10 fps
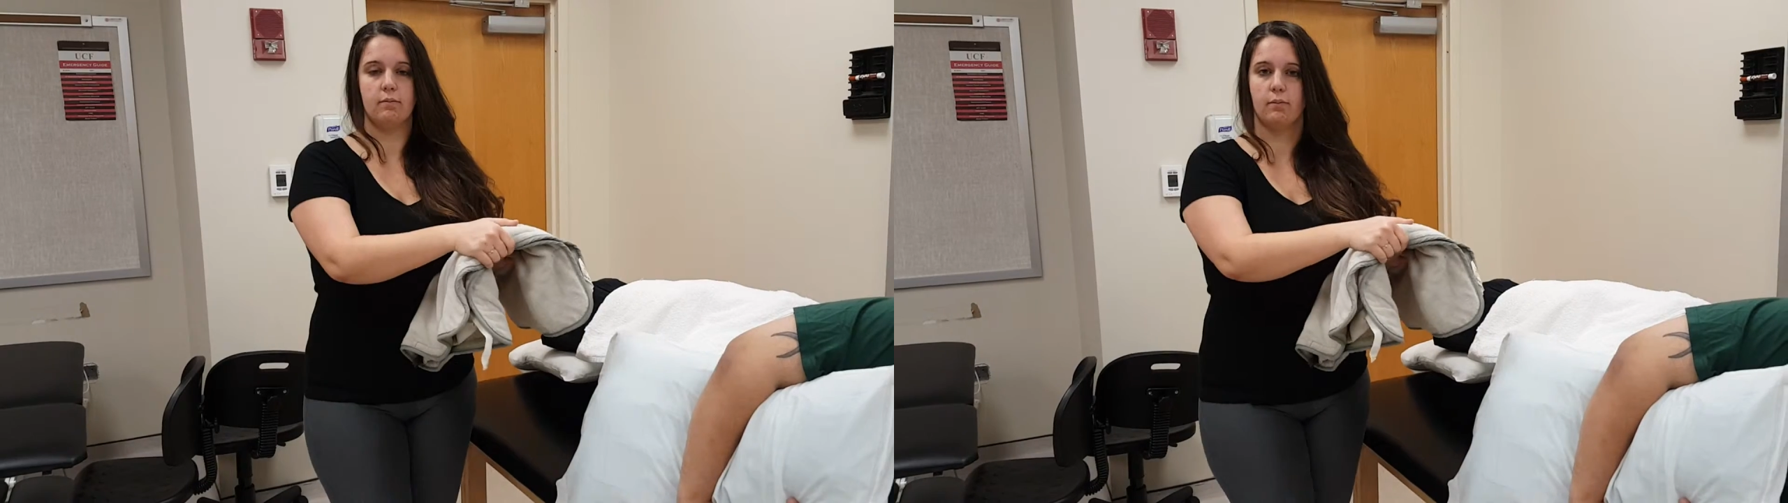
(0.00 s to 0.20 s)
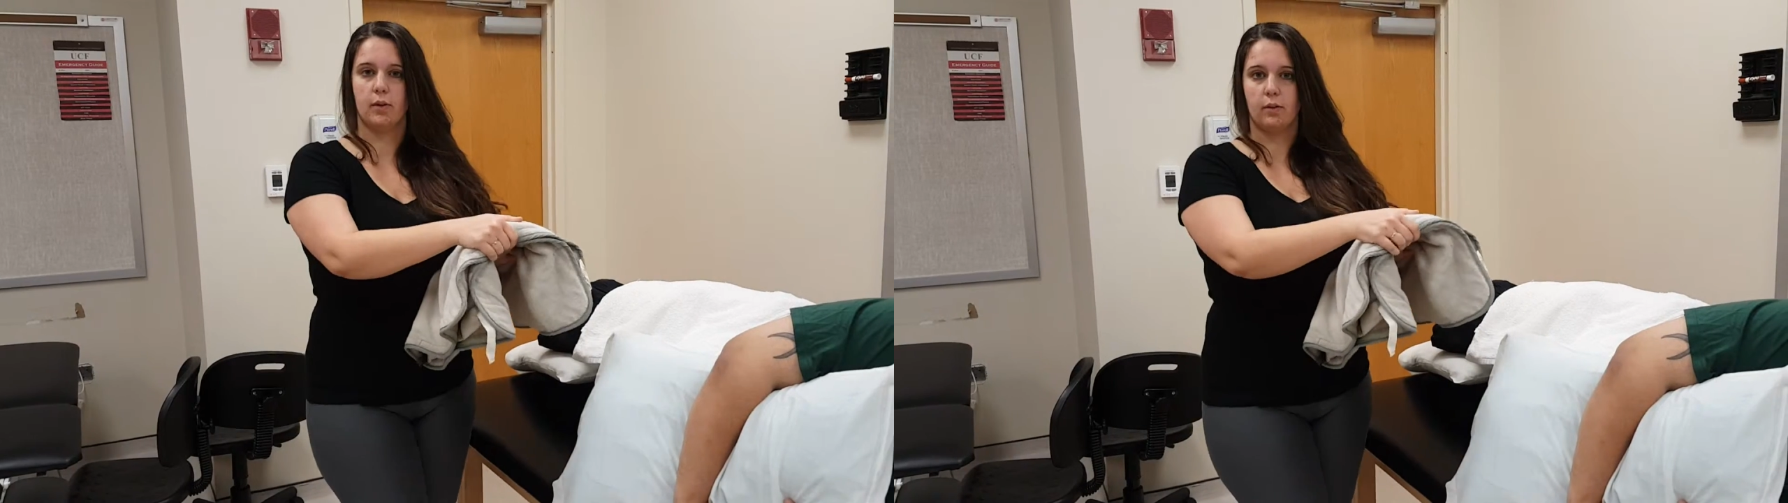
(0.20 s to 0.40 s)

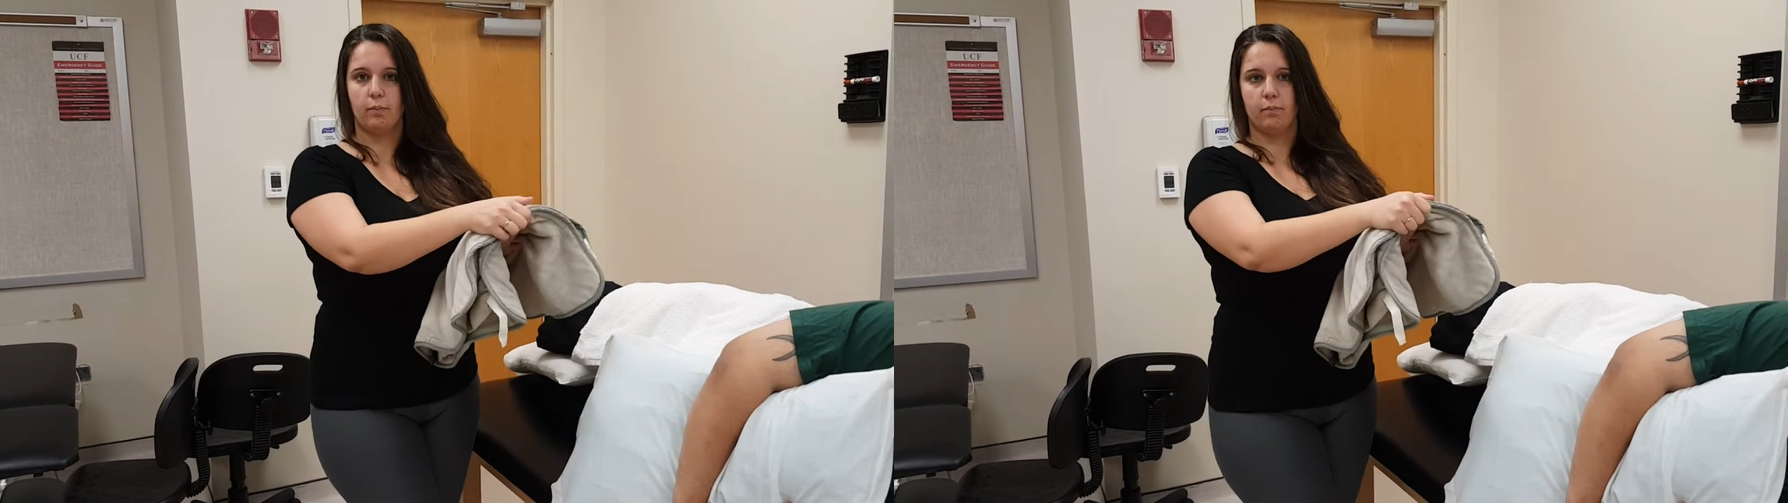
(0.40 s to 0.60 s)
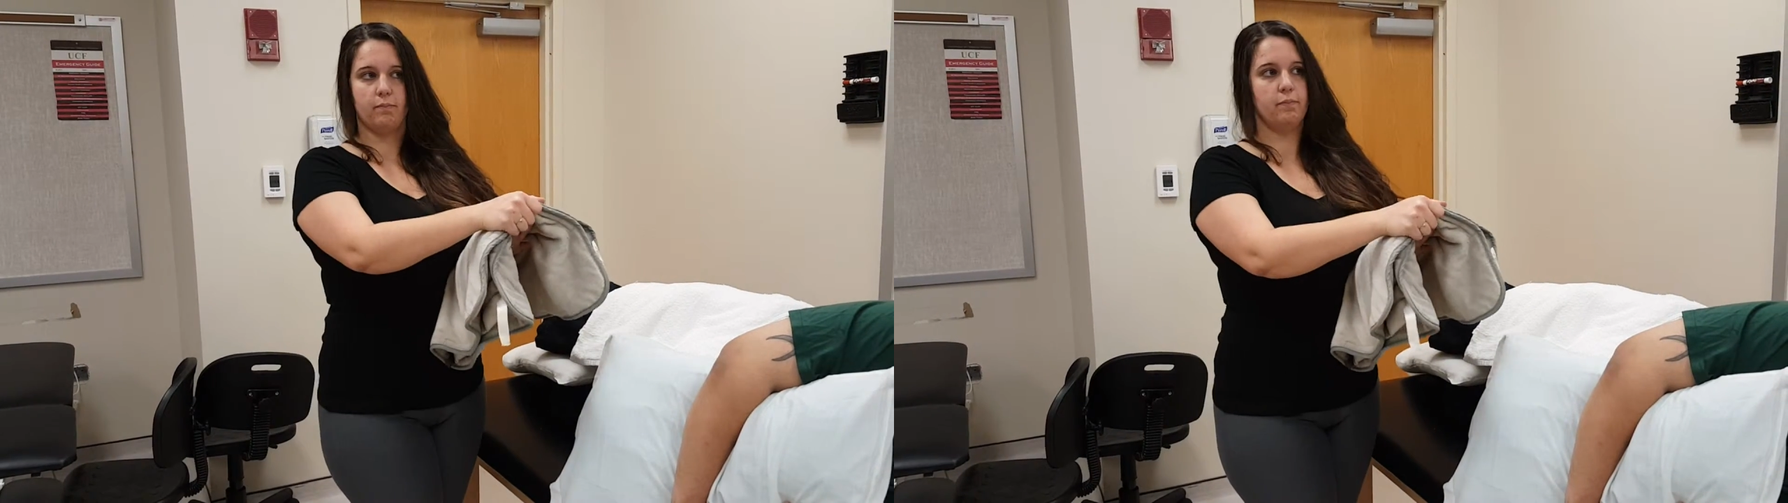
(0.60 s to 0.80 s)
little
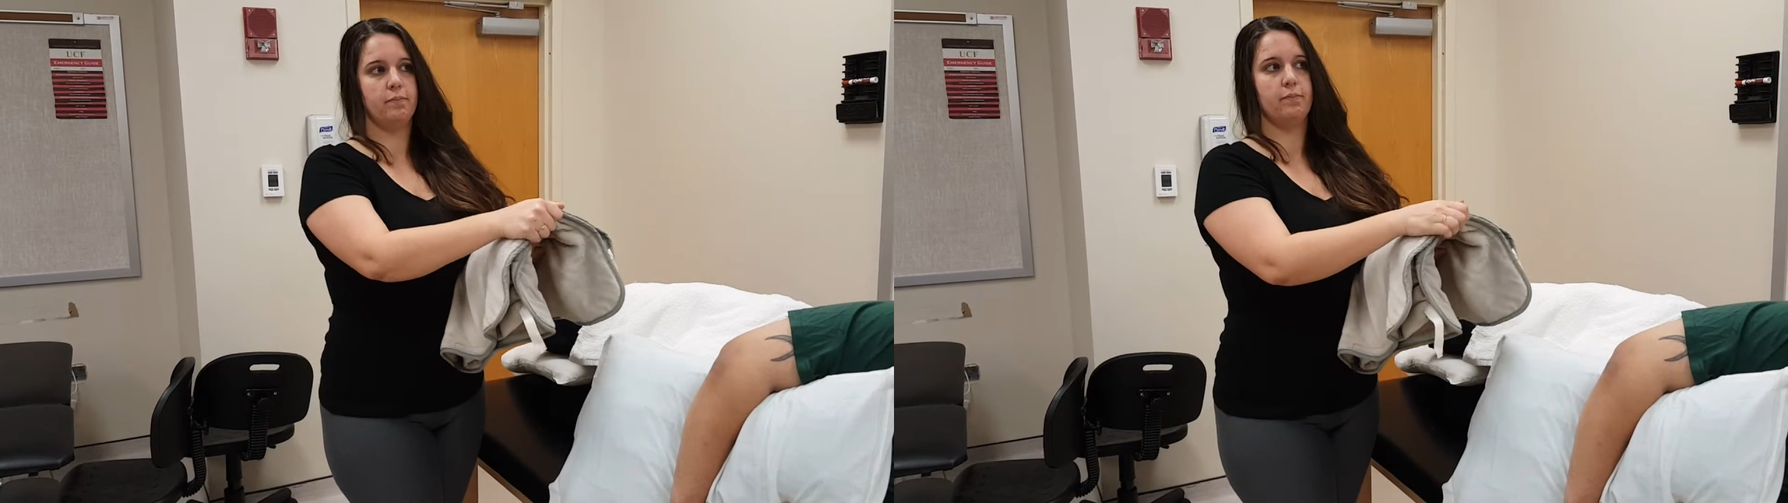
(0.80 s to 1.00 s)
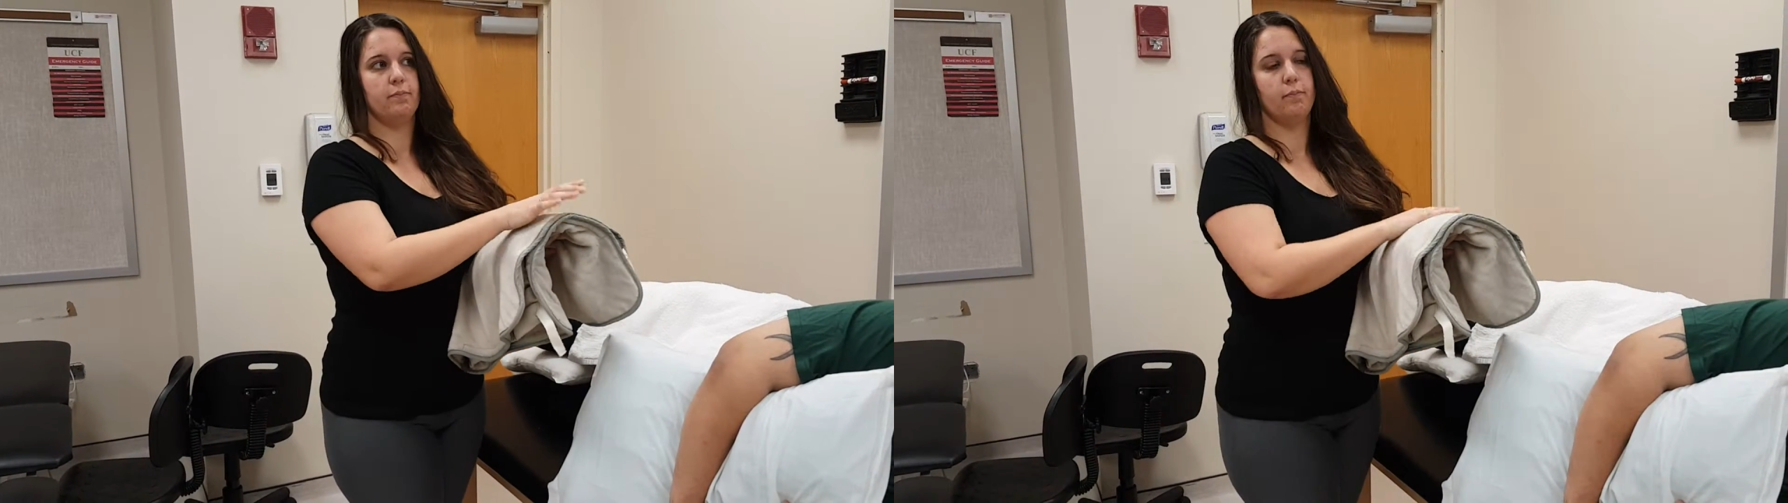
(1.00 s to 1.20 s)

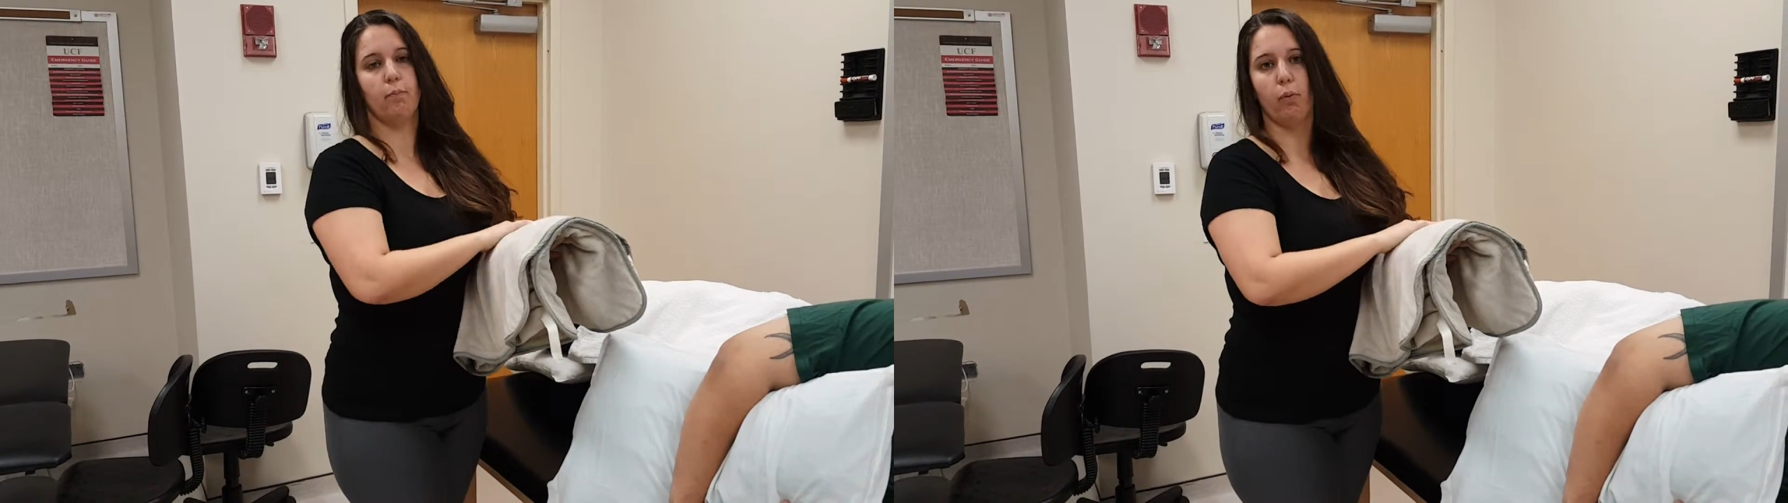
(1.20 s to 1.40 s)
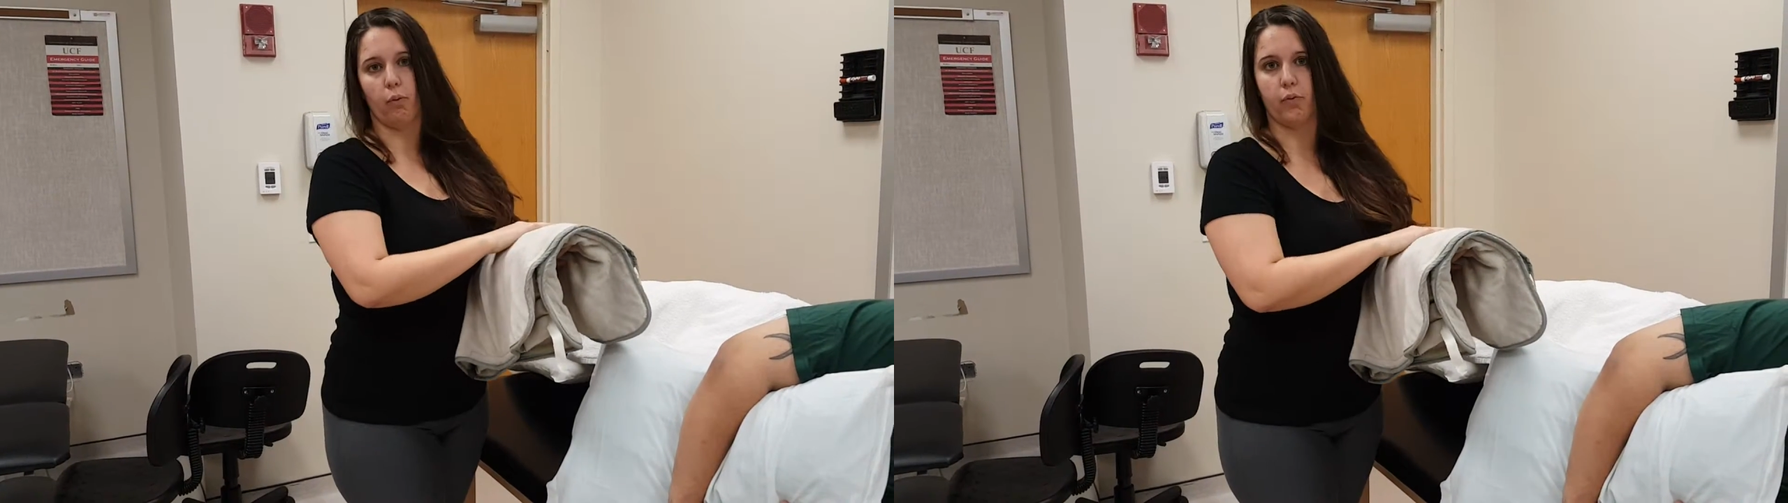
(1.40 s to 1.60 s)

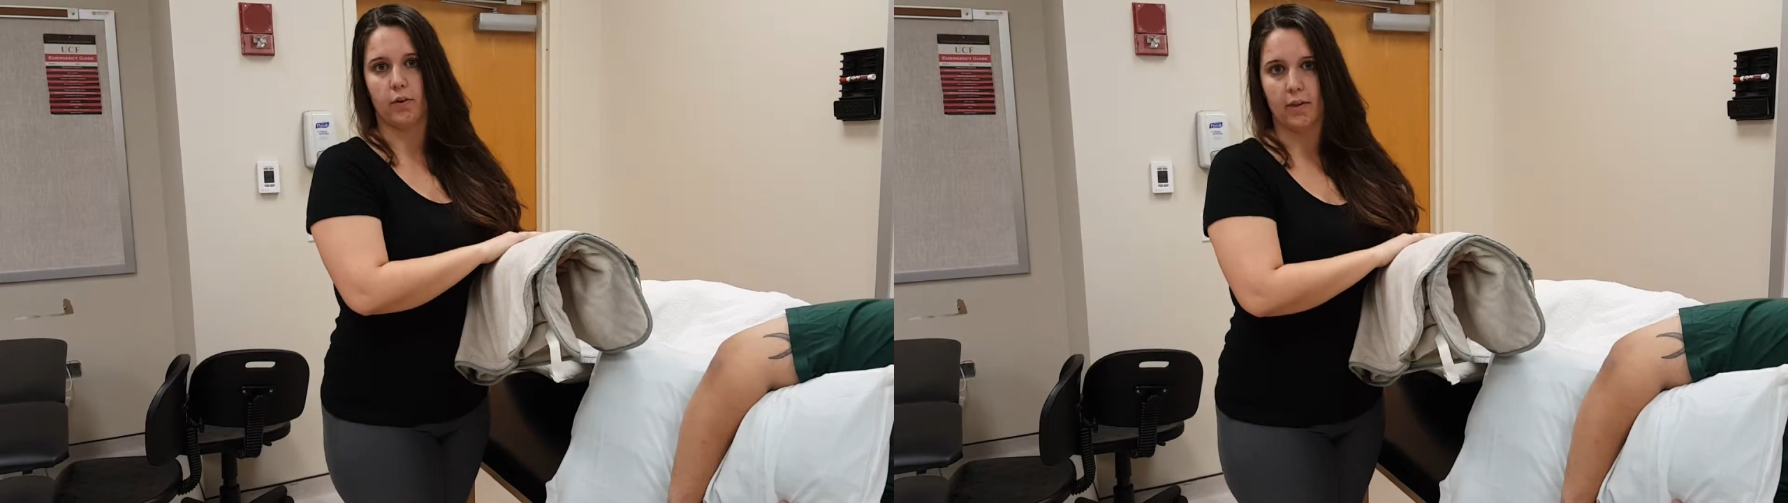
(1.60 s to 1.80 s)
bolster